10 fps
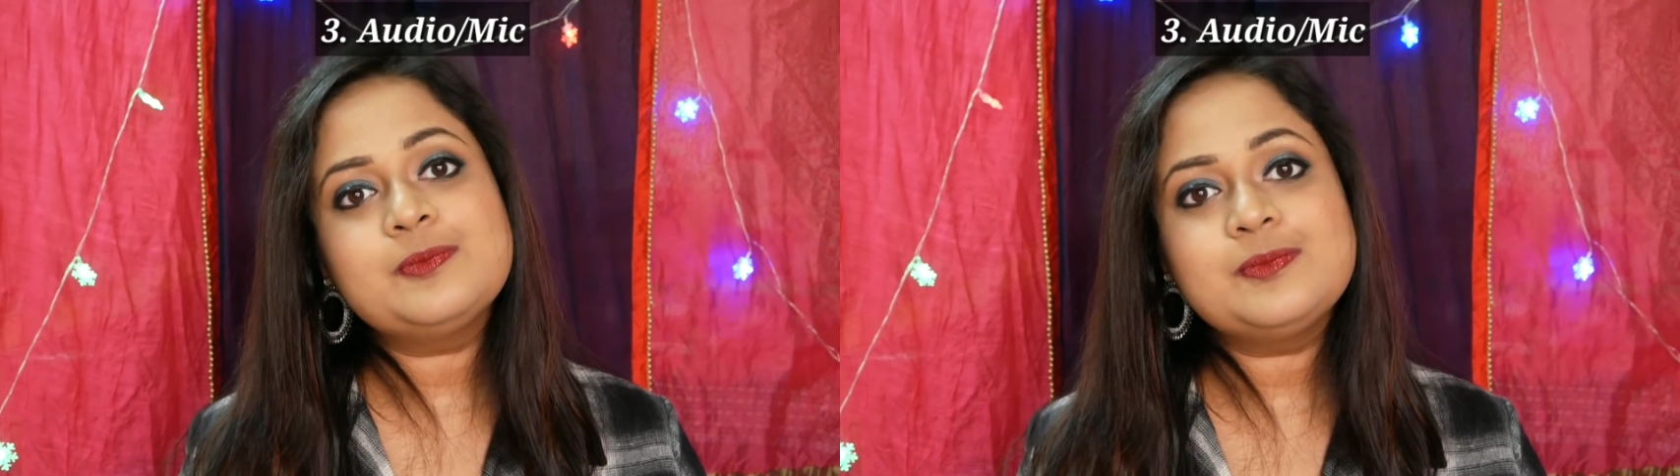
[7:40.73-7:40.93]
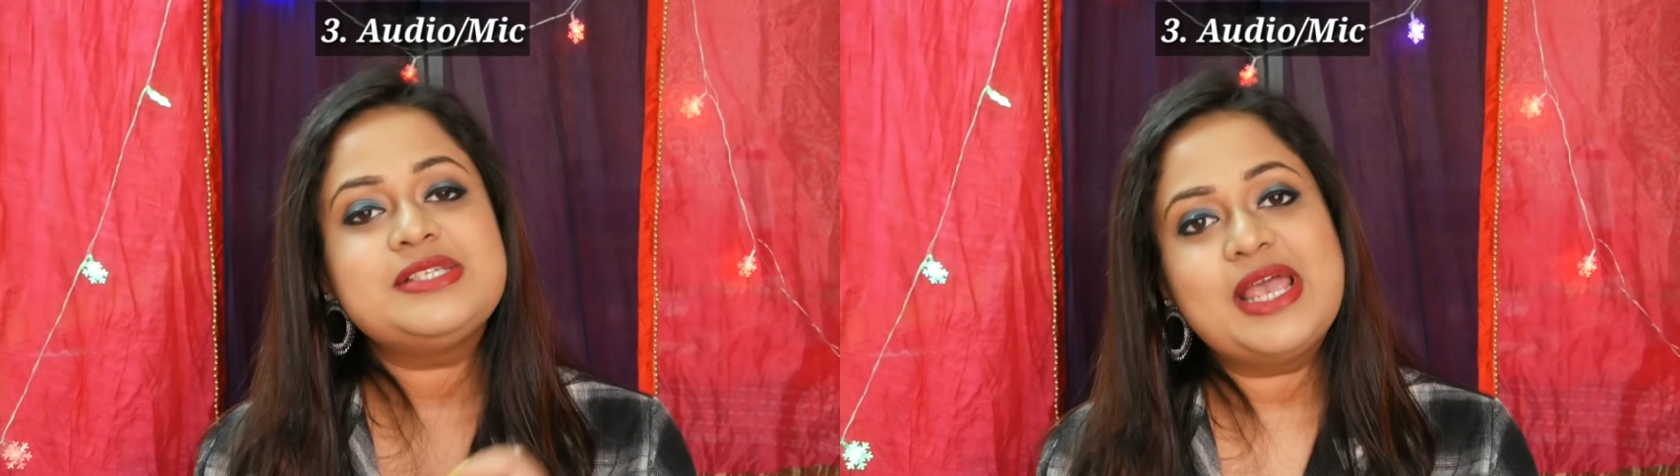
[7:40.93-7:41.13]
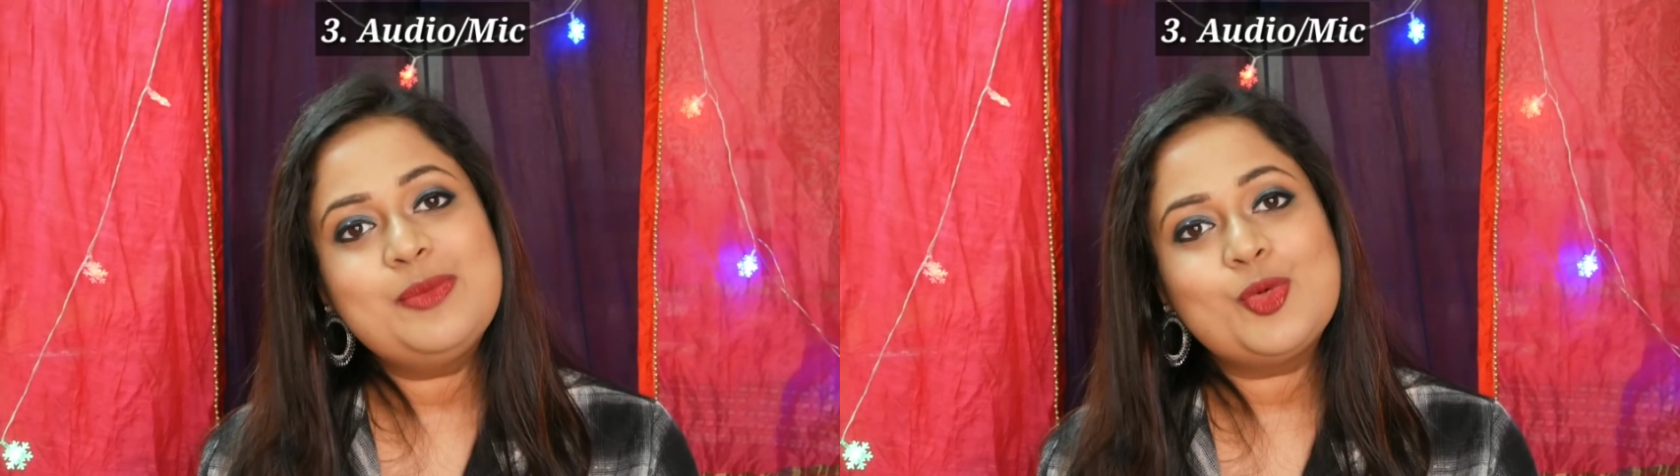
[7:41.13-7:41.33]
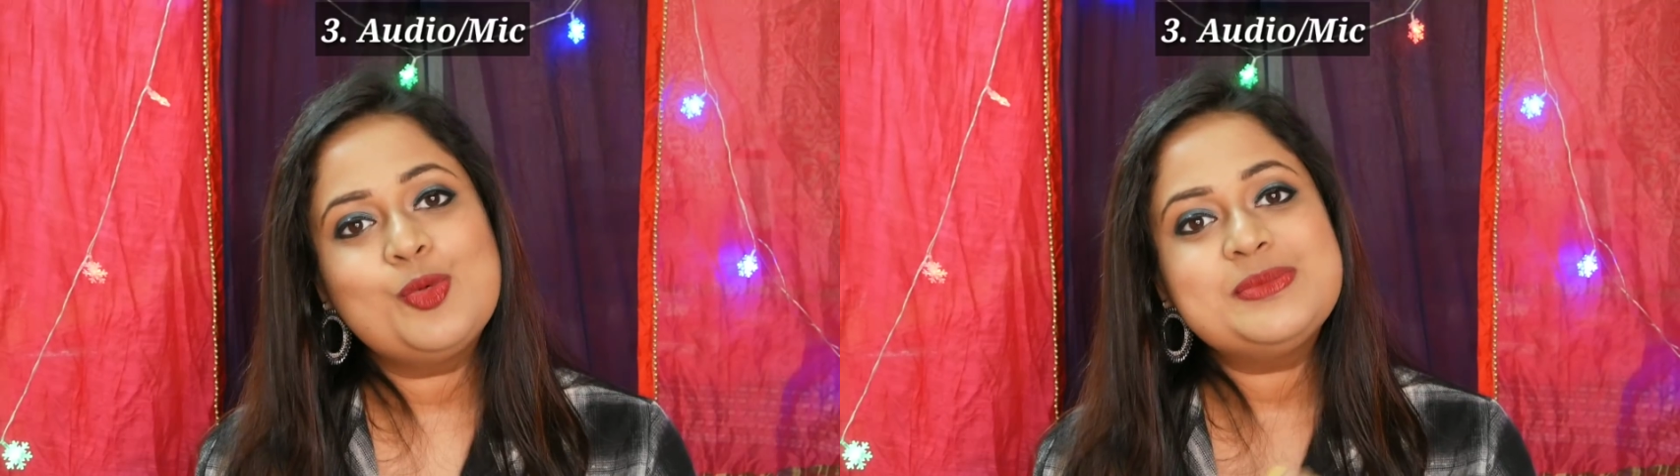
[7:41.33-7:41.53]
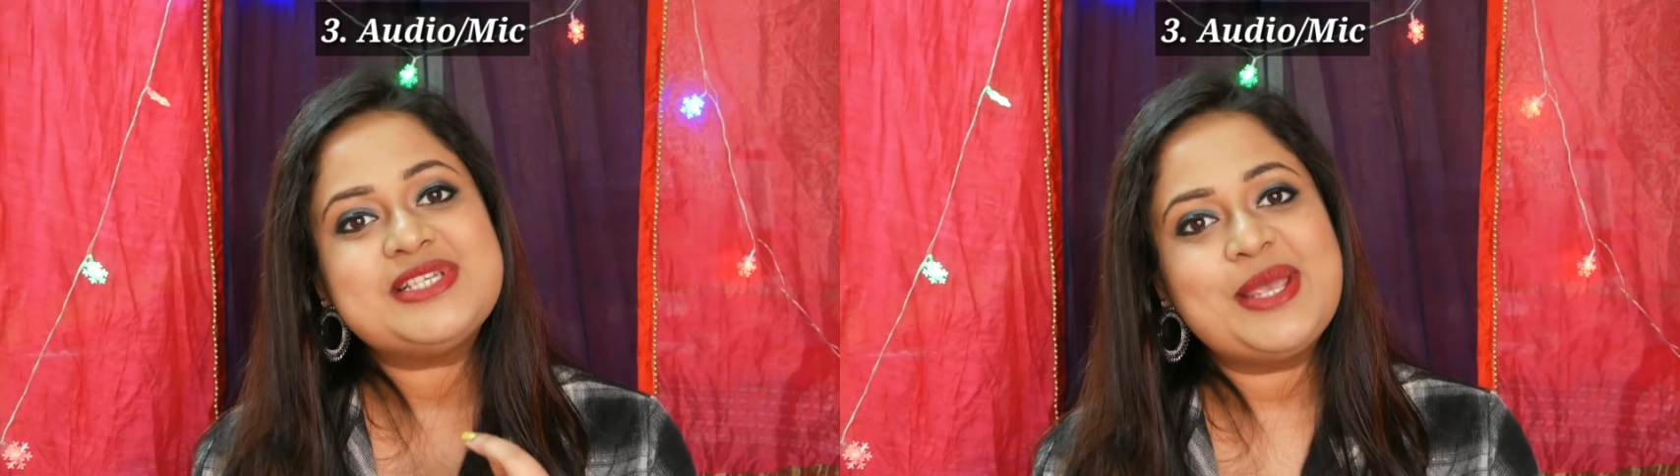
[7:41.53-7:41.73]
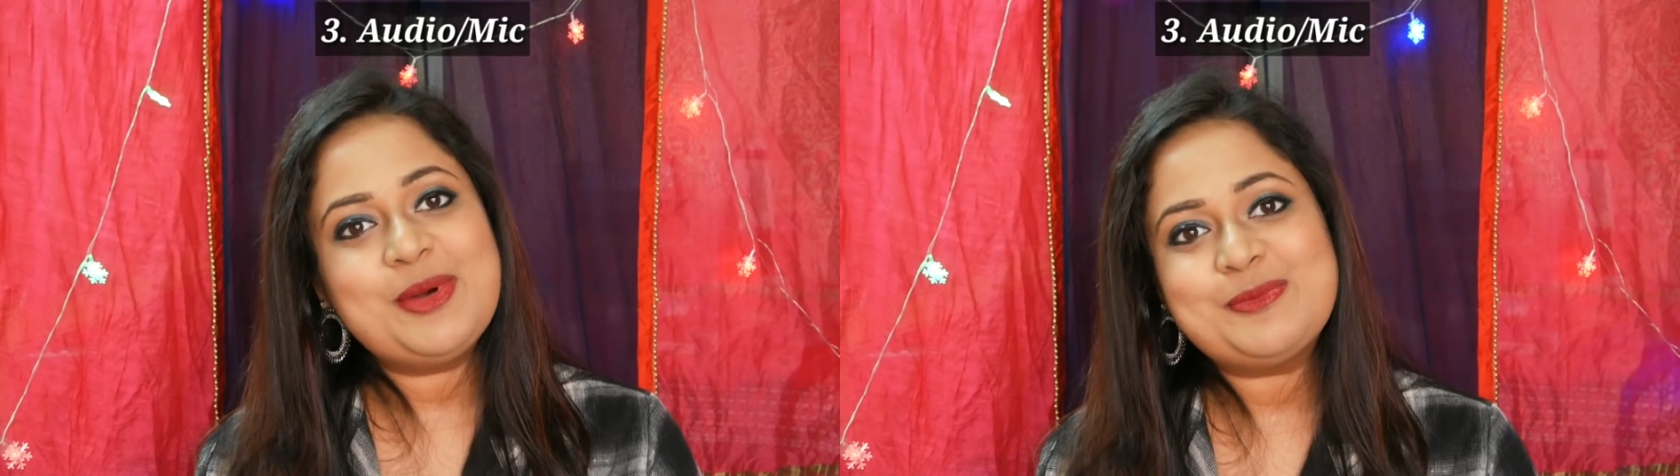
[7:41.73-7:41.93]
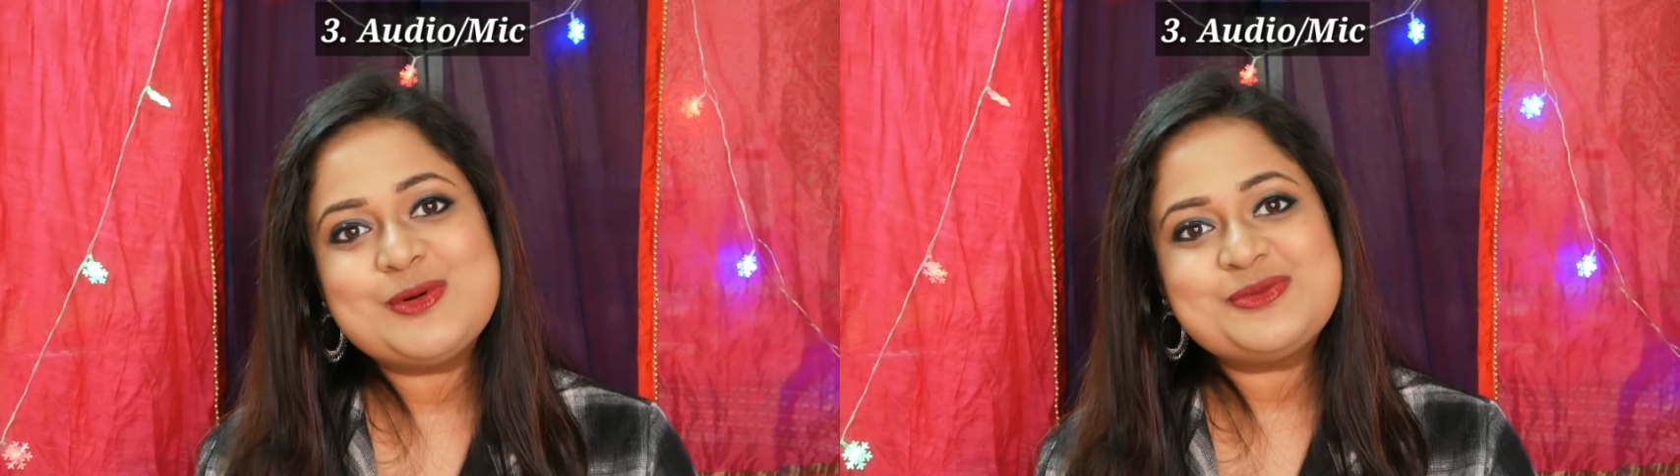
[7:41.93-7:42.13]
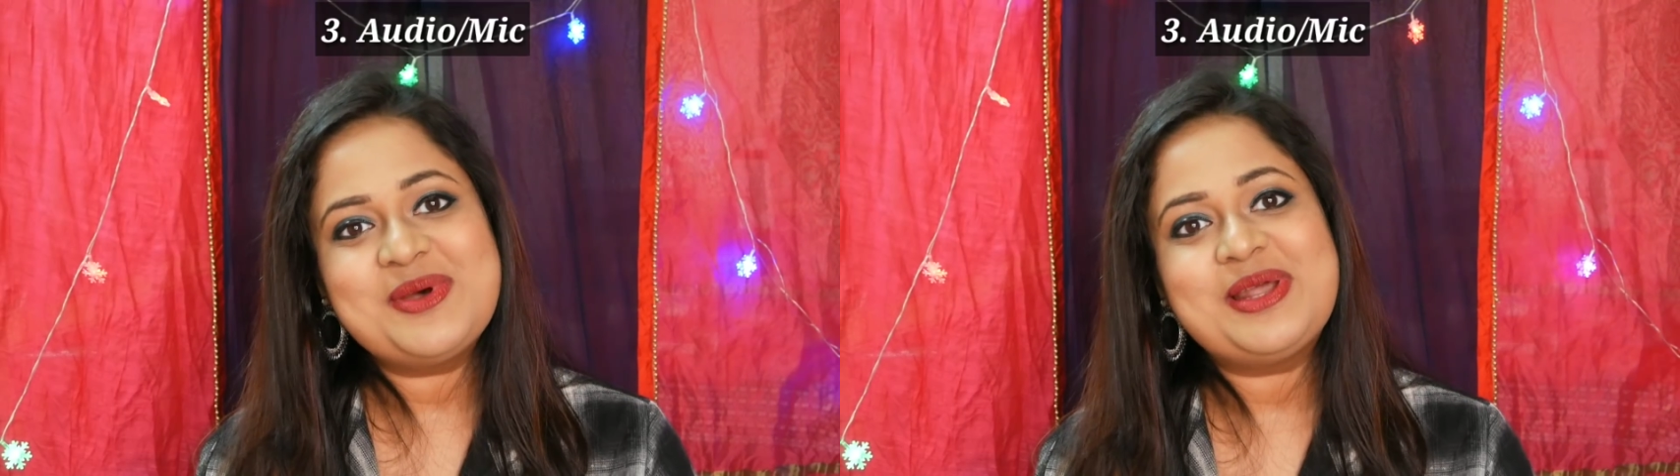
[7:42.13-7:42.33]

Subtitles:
Same room, same atmosphere.